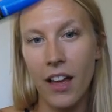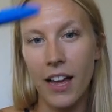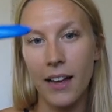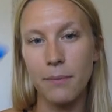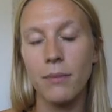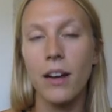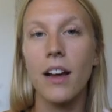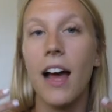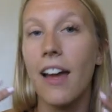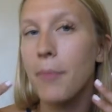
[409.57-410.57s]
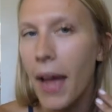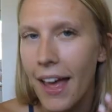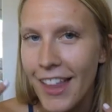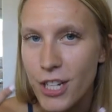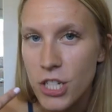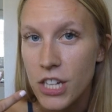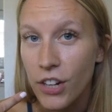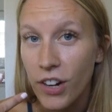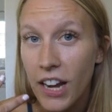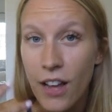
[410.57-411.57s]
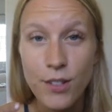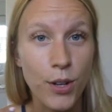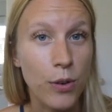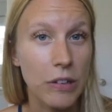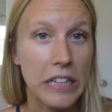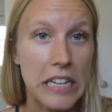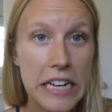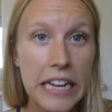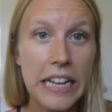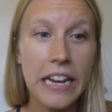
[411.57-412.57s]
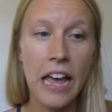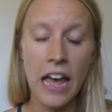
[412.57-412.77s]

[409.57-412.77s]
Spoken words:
I have my eyelashes done right now, so I don't really need it.